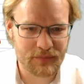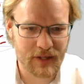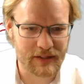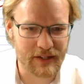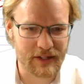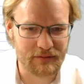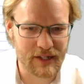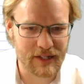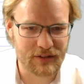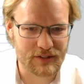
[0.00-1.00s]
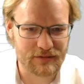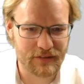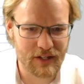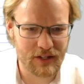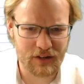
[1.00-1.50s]
And then in this
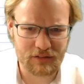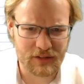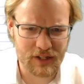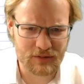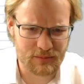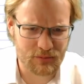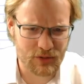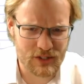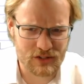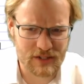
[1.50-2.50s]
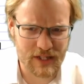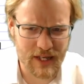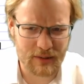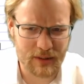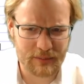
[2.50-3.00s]
video, there were some questions that come up